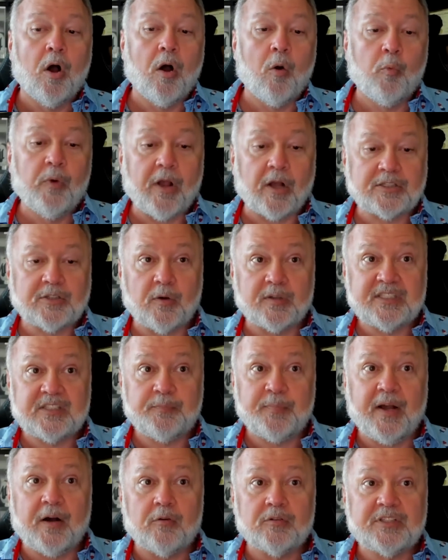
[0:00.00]
We also had
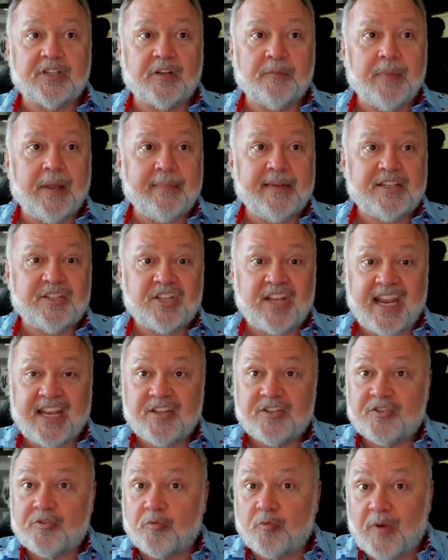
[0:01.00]
spells that could maybe
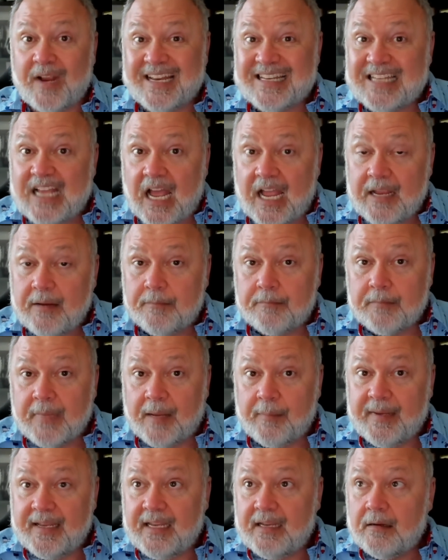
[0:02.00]
change terrain type,
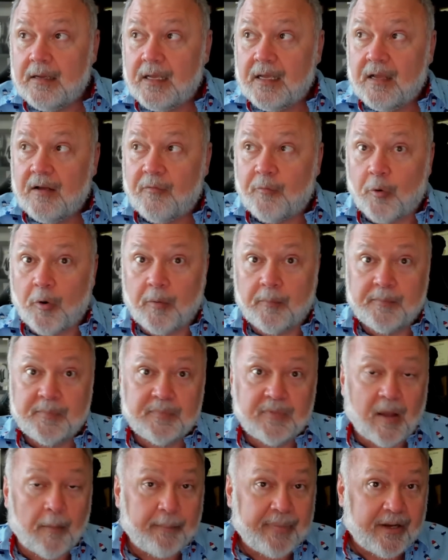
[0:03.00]
maybe for
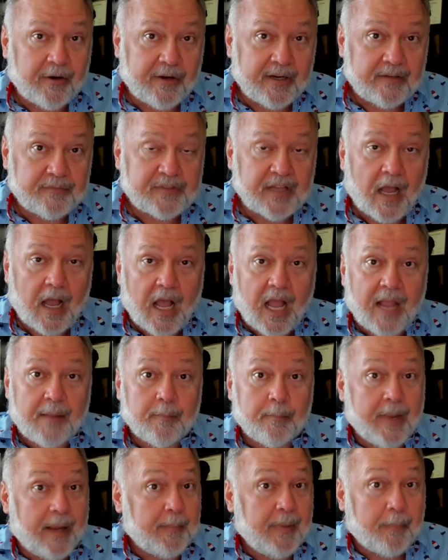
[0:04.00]
a, a period of
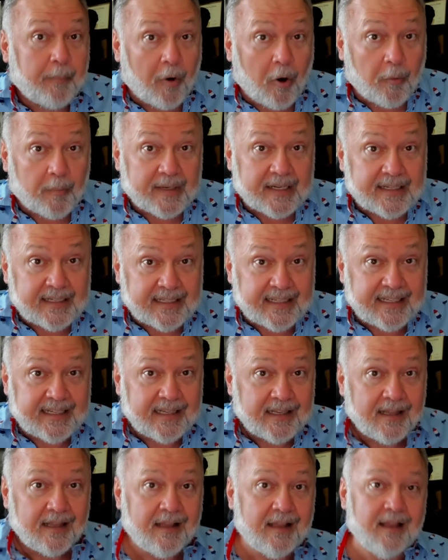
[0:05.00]
time, maybe
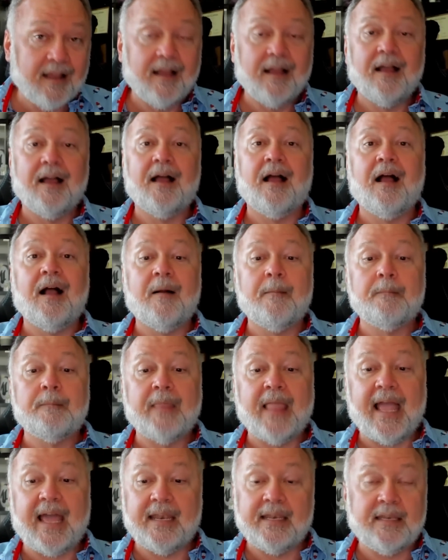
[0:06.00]
permanently.
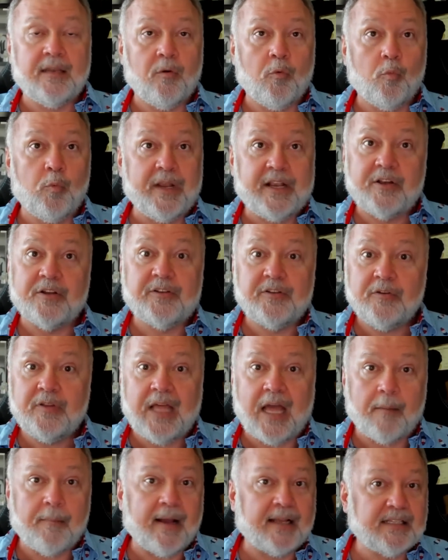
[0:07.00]
And we could do
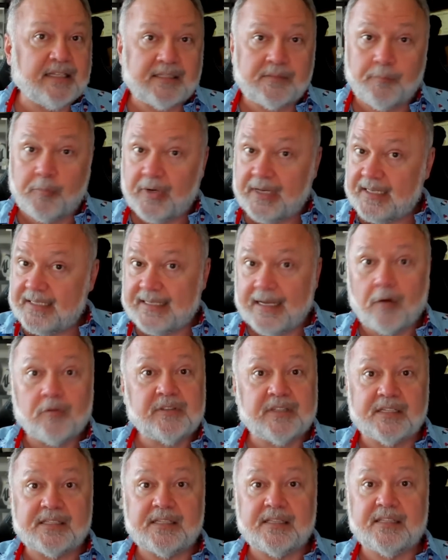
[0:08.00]
that by just putting
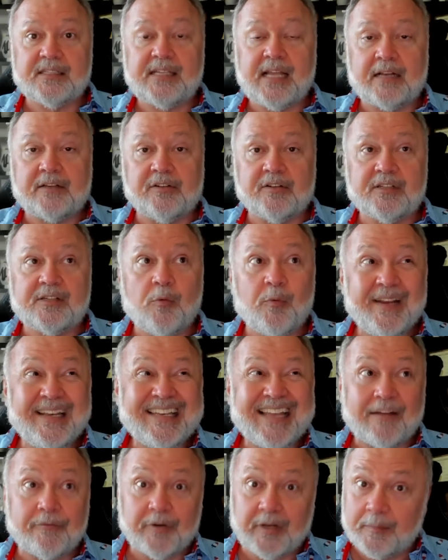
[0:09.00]
deltas in the sectors. We
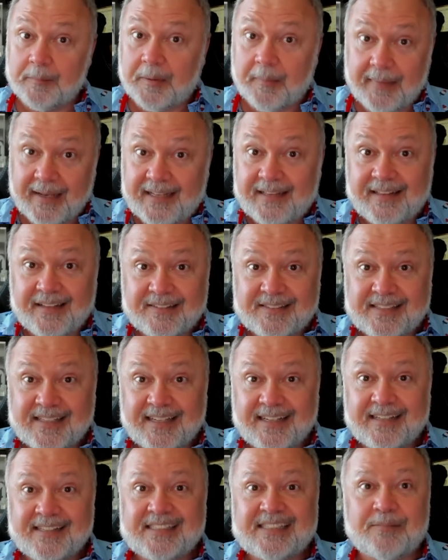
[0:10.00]
never implemented these
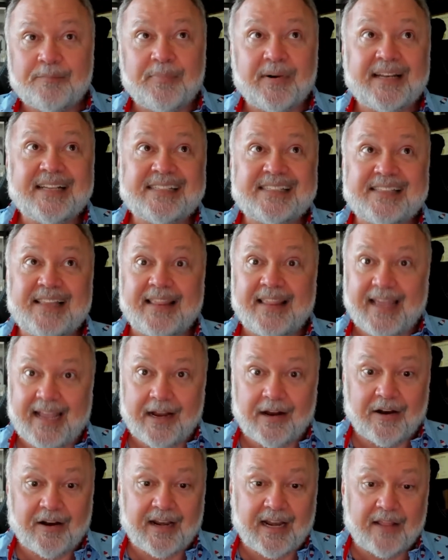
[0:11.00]
things, but it's
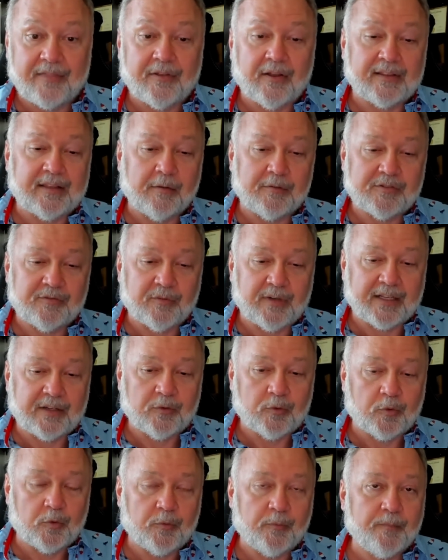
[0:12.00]
there. And I thought that was really
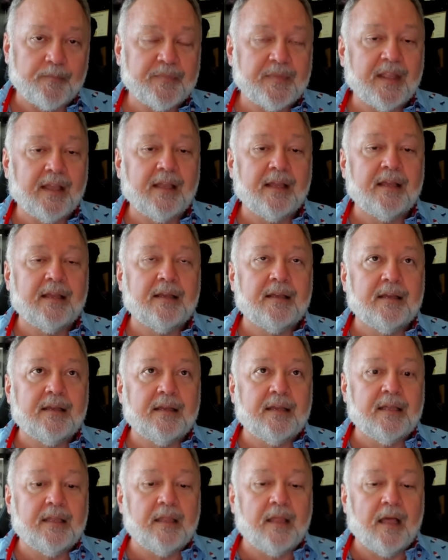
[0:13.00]
cool.
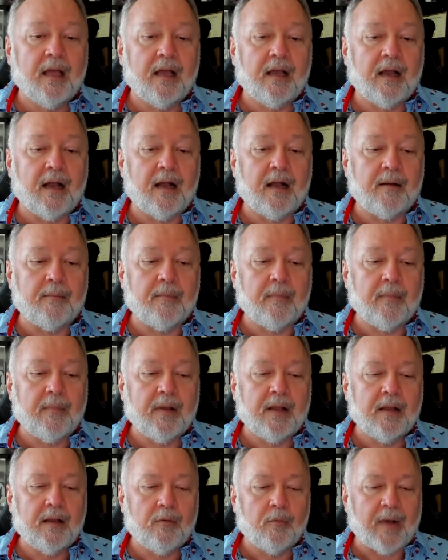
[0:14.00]
Um,
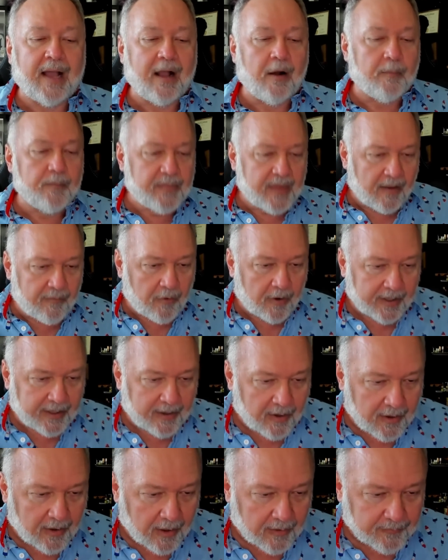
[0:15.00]
wow, I've already
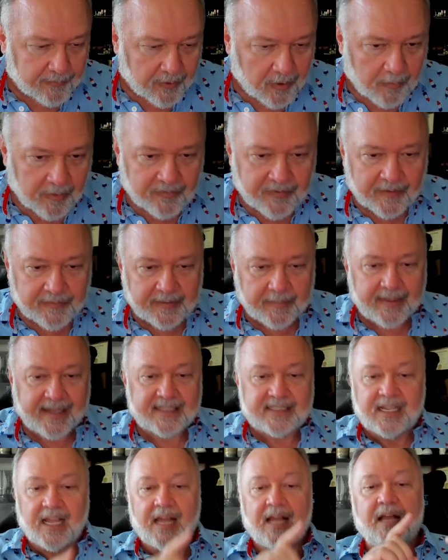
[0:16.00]
gone on for almost 50
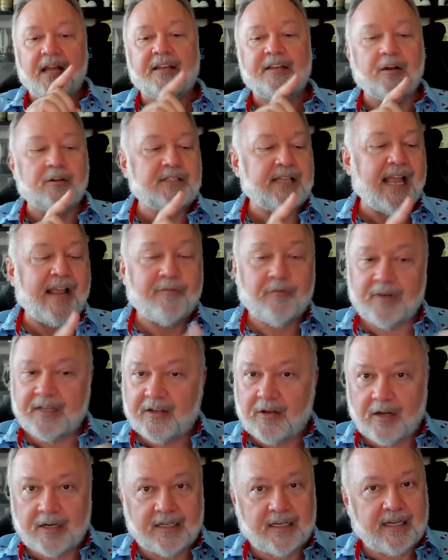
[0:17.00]
minutes. Notice I haven't really
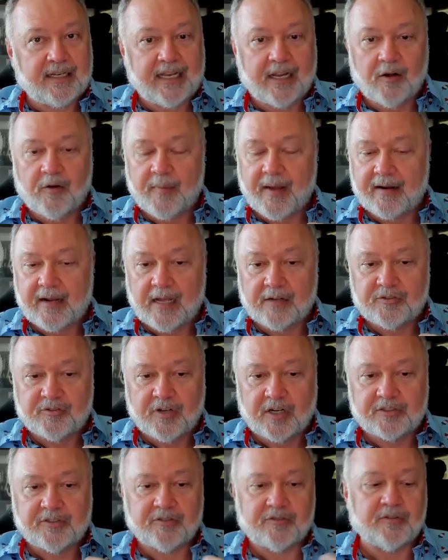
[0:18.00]
gone into detail about how
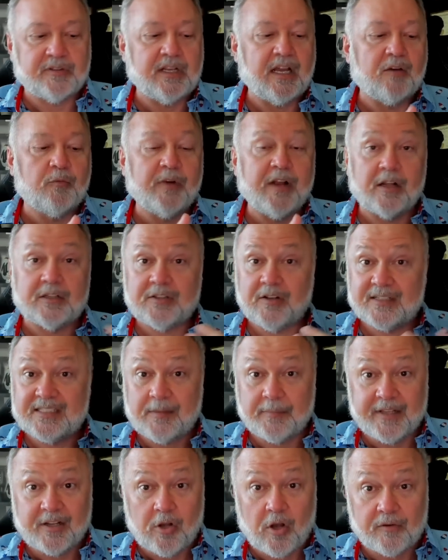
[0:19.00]
structures are done. We also had
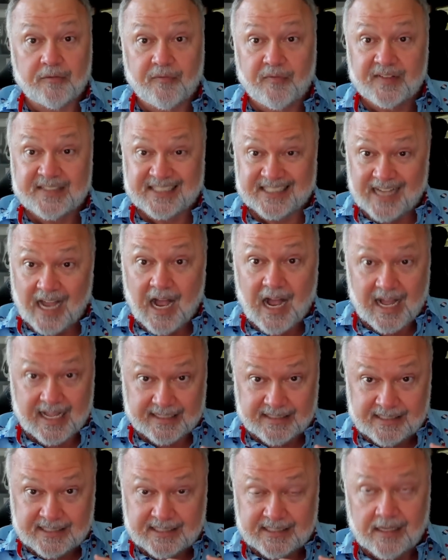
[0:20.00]
something called
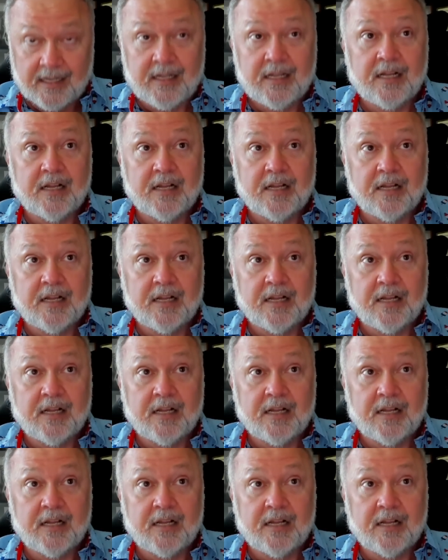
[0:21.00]
facades.